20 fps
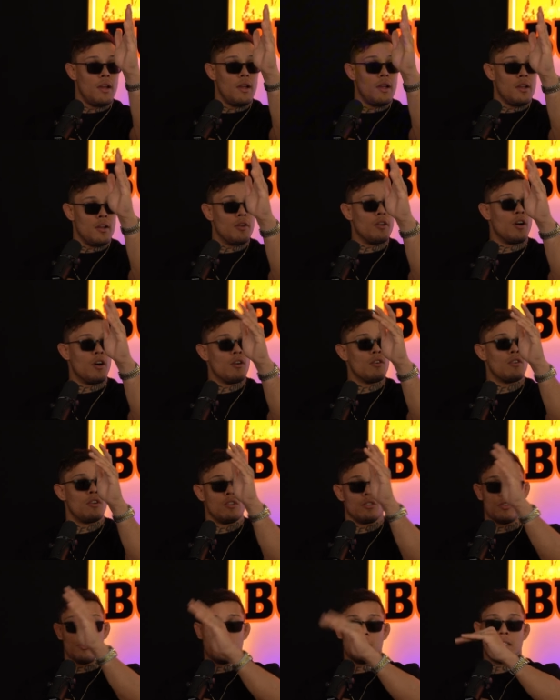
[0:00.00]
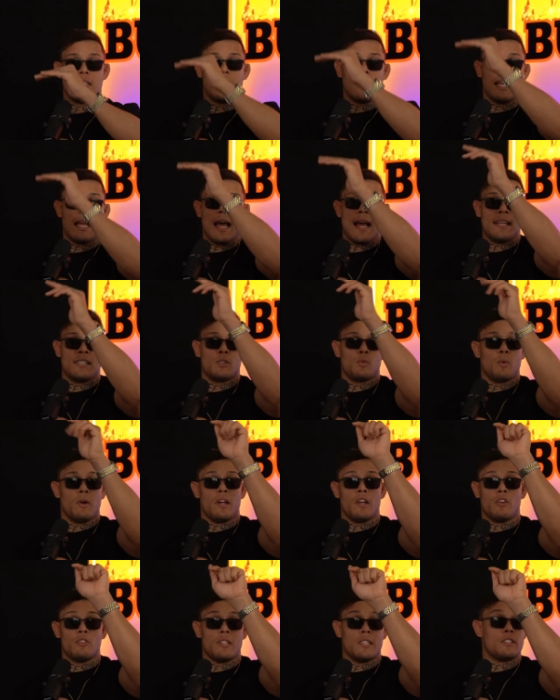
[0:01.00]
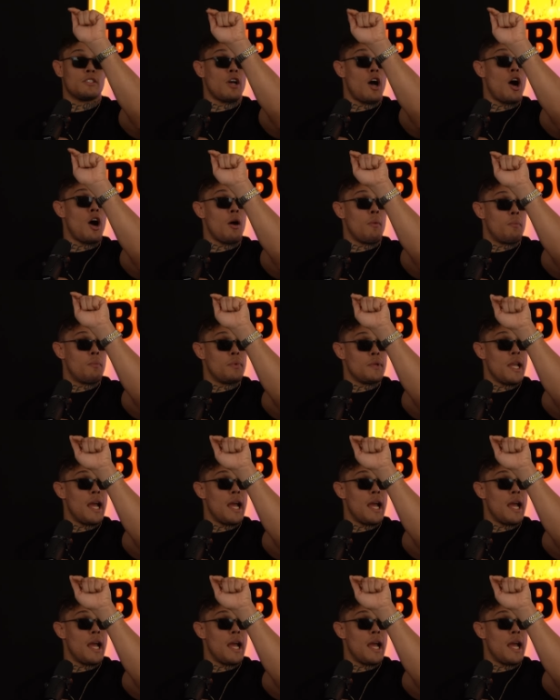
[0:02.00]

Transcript: Oh. Okay. So it's so the it's last like top. one on the top.